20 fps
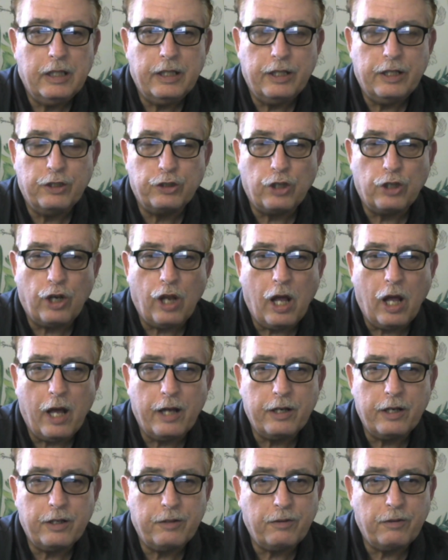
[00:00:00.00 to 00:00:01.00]
There's a
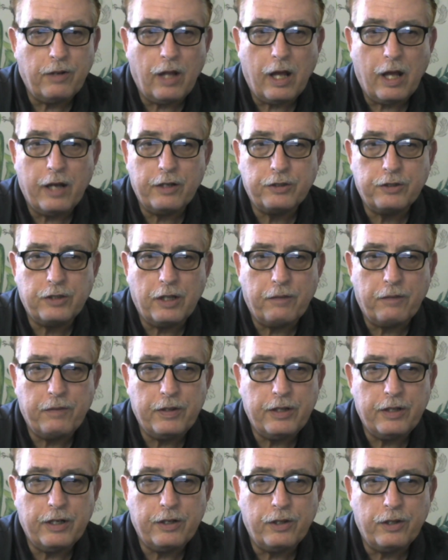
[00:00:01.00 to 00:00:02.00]
lot of stuff
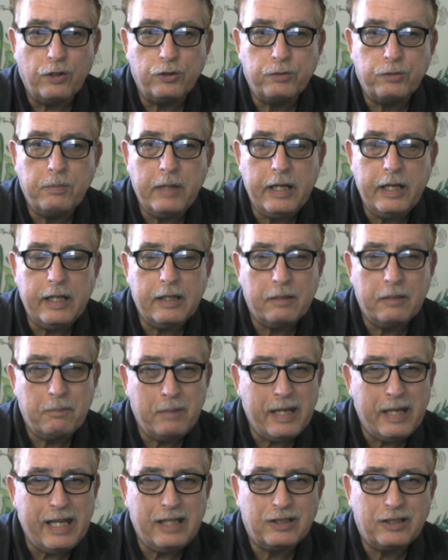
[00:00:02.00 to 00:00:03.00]
in there. Those
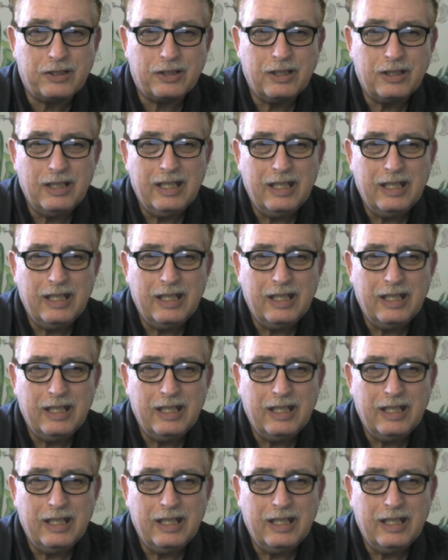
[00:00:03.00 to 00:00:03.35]
meats